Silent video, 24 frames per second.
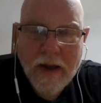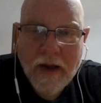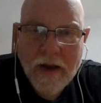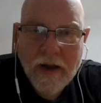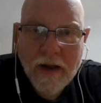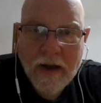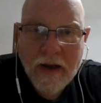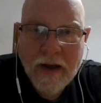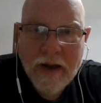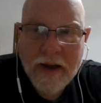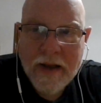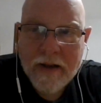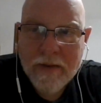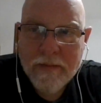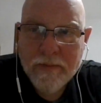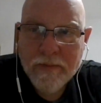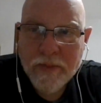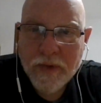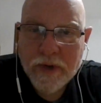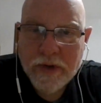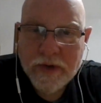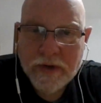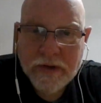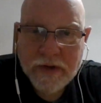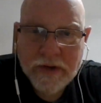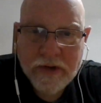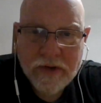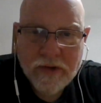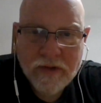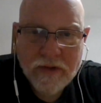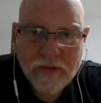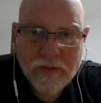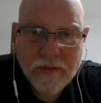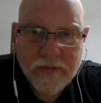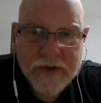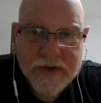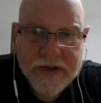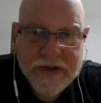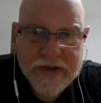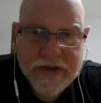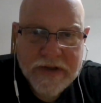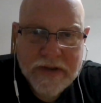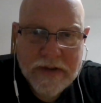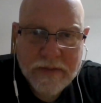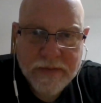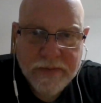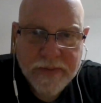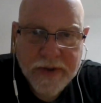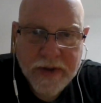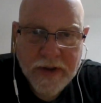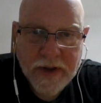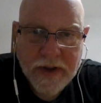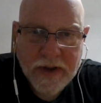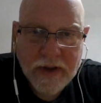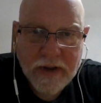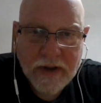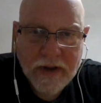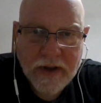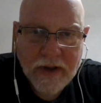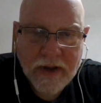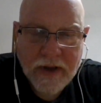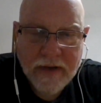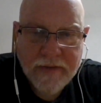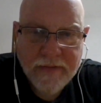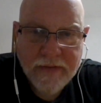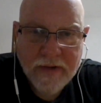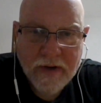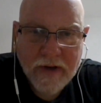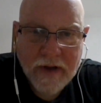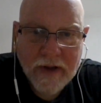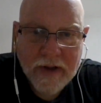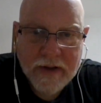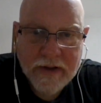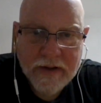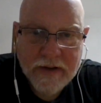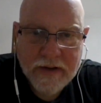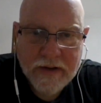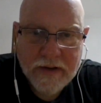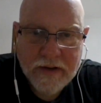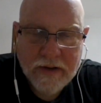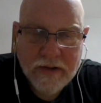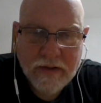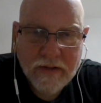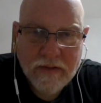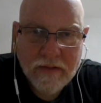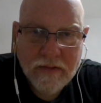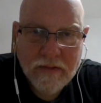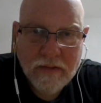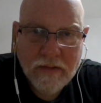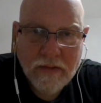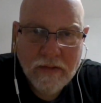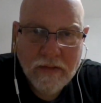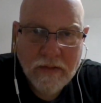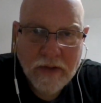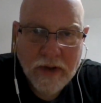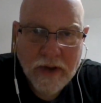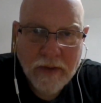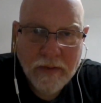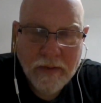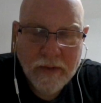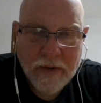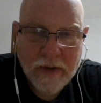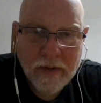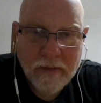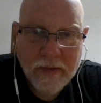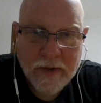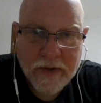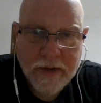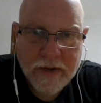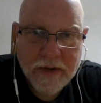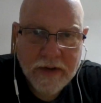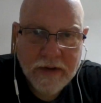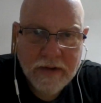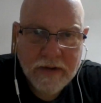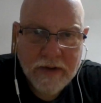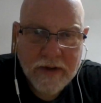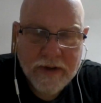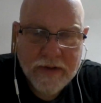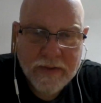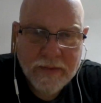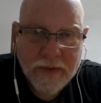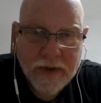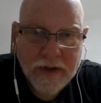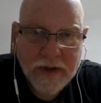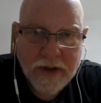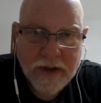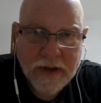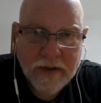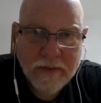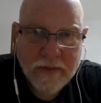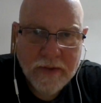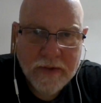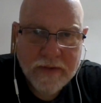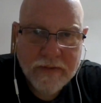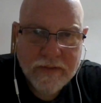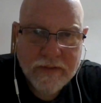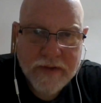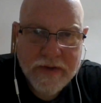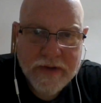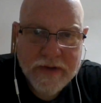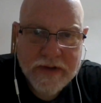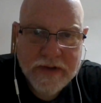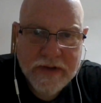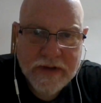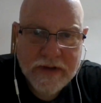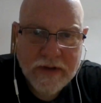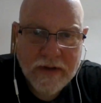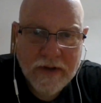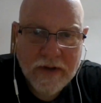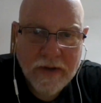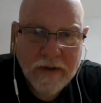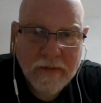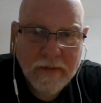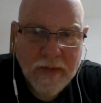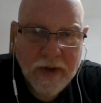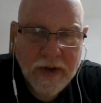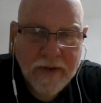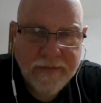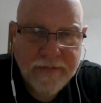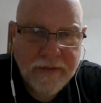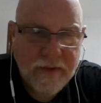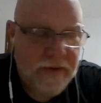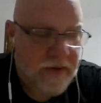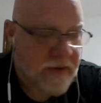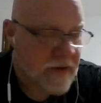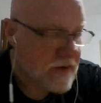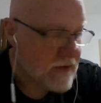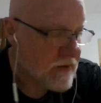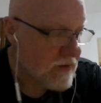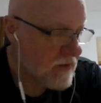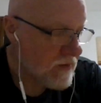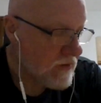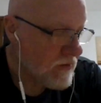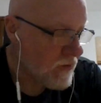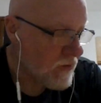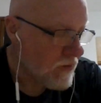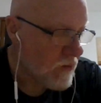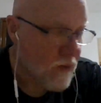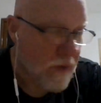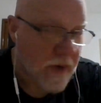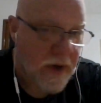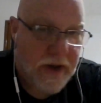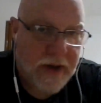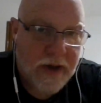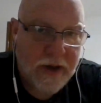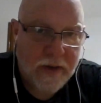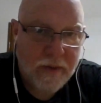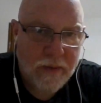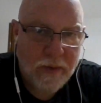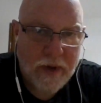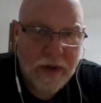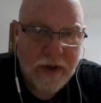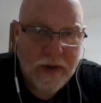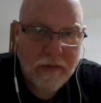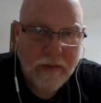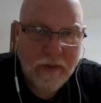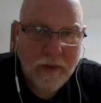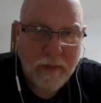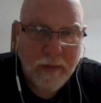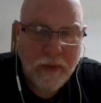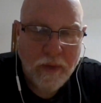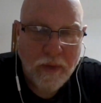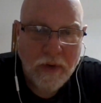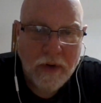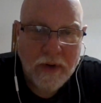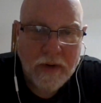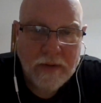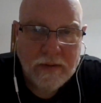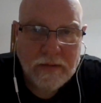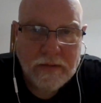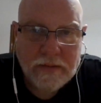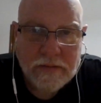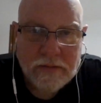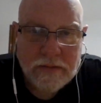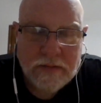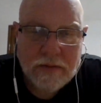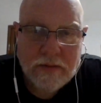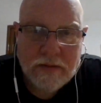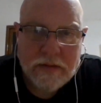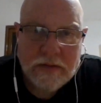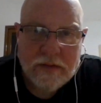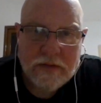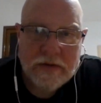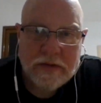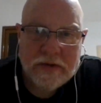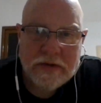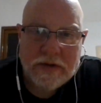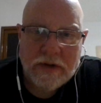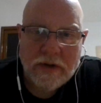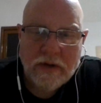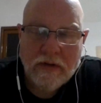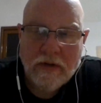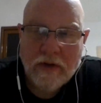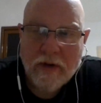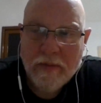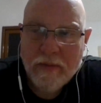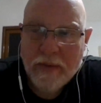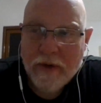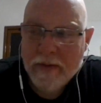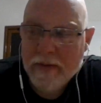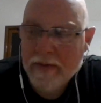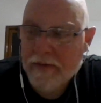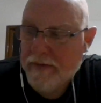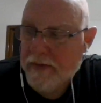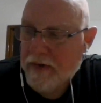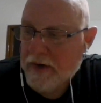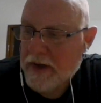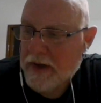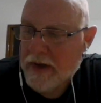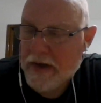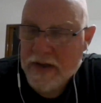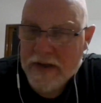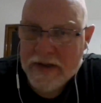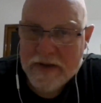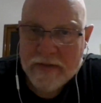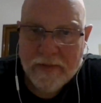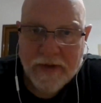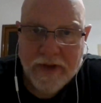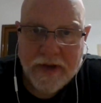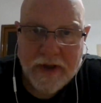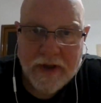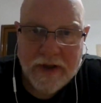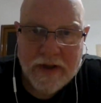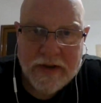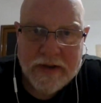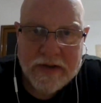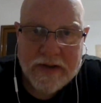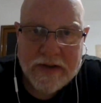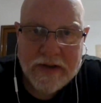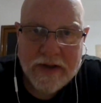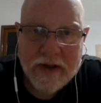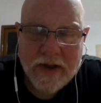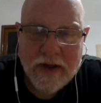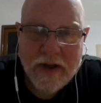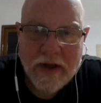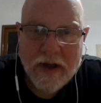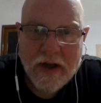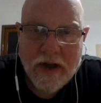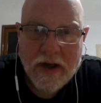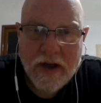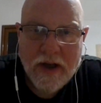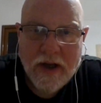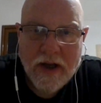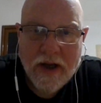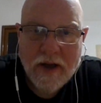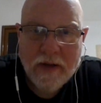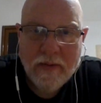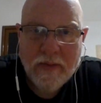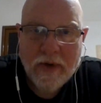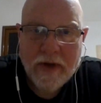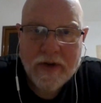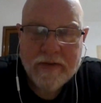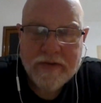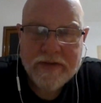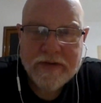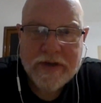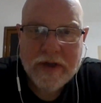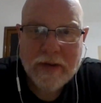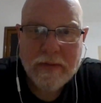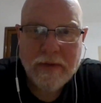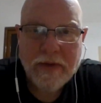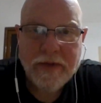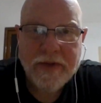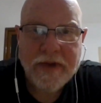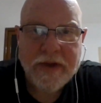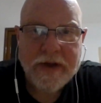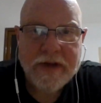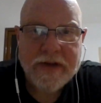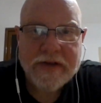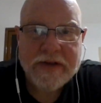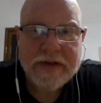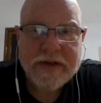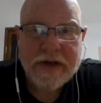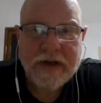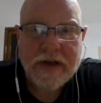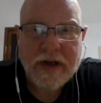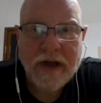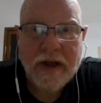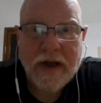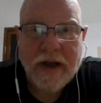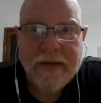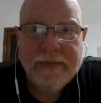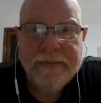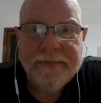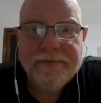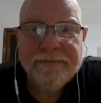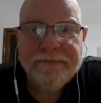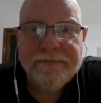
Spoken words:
Hi, BookTube. This is Pete. I forgot to do what I really wanted to do this weekend, which was my first weekend reading report. So I'm probably forgetting some things, but there's a couple of things that I've